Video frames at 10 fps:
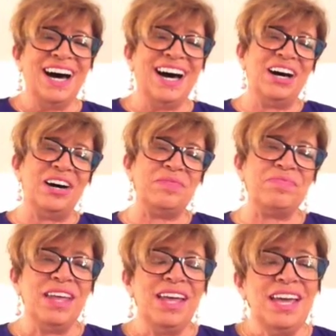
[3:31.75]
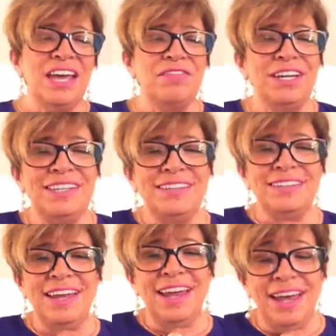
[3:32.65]
Um, if I
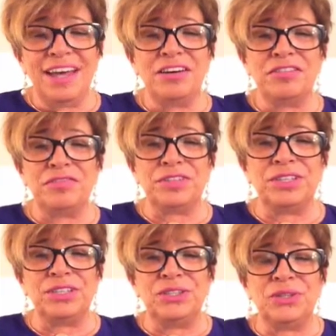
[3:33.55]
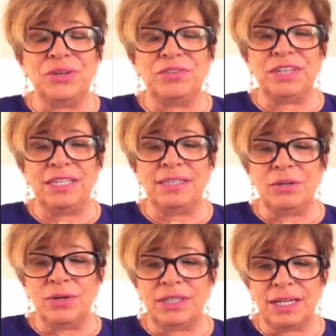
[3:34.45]
didn't have, you know, if I didn't
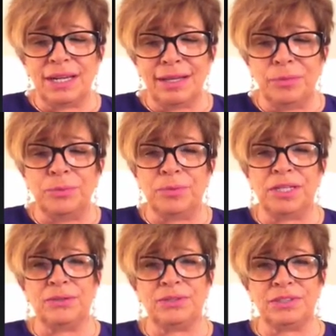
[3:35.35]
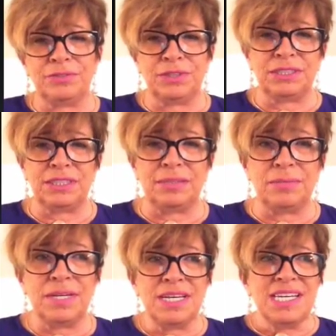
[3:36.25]
go get help with my low self esteem,